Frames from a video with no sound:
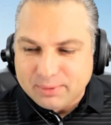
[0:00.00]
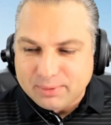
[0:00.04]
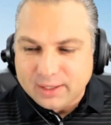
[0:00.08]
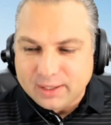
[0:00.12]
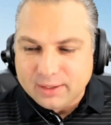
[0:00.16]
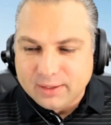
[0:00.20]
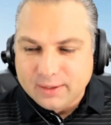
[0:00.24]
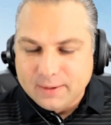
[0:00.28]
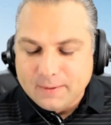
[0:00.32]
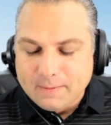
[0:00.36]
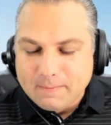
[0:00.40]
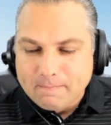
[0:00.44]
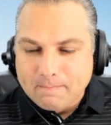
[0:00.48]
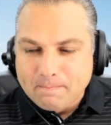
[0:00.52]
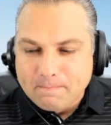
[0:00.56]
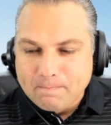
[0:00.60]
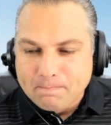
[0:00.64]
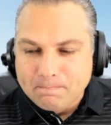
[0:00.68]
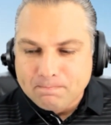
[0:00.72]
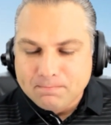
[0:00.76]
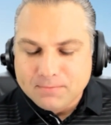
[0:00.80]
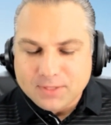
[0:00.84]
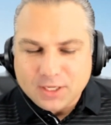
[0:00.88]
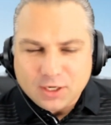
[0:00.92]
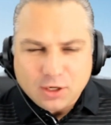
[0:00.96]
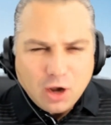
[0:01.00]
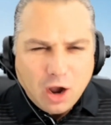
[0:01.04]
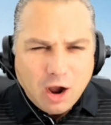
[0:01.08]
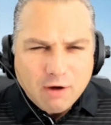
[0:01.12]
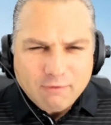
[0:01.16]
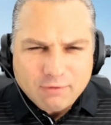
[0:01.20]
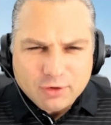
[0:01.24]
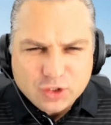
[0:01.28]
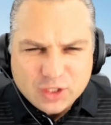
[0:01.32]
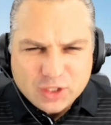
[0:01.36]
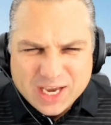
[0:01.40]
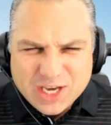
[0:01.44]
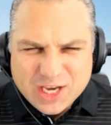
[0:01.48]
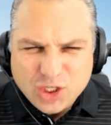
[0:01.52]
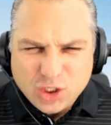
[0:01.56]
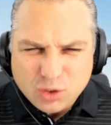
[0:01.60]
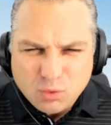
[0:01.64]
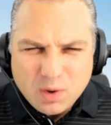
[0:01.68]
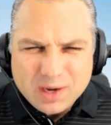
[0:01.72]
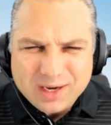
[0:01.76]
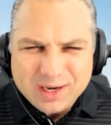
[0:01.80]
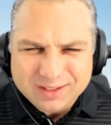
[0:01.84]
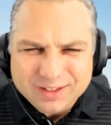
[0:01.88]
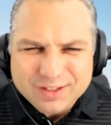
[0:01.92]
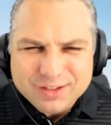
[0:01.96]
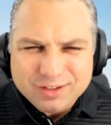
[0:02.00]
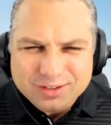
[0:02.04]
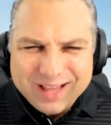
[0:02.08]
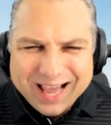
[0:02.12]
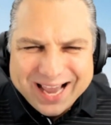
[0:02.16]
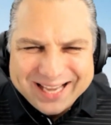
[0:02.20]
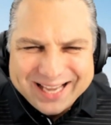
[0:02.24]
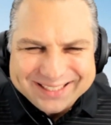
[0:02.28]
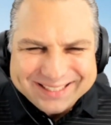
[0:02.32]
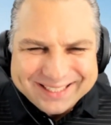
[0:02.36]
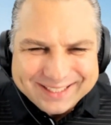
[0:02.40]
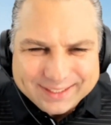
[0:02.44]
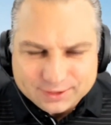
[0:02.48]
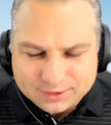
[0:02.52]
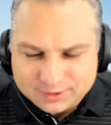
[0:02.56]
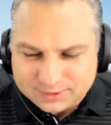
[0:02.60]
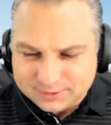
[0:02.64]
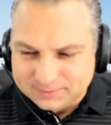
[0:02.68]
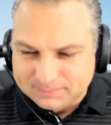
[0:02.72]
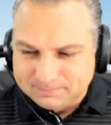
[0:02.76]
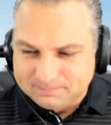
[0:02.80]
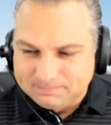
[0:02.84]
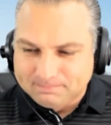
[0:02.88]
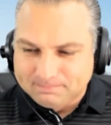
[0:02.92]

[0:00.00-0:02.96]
But the conversation went a little like this